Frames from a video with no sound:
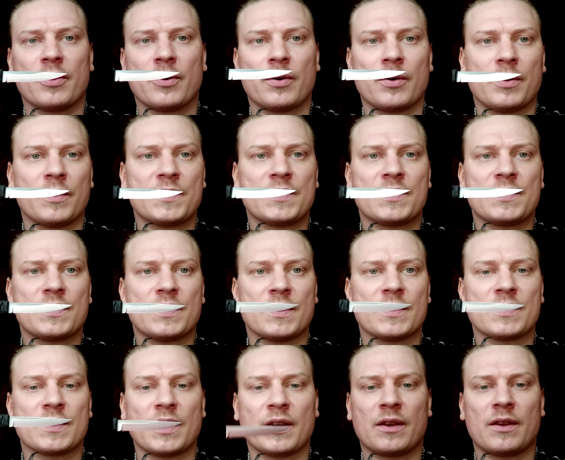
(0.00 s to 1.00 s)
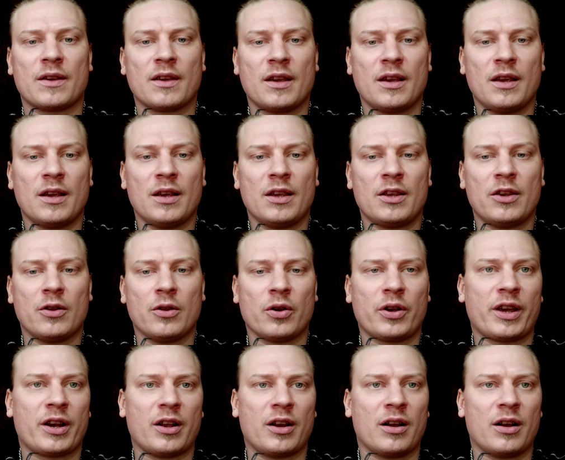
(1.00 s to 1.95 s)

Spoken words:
It's like you look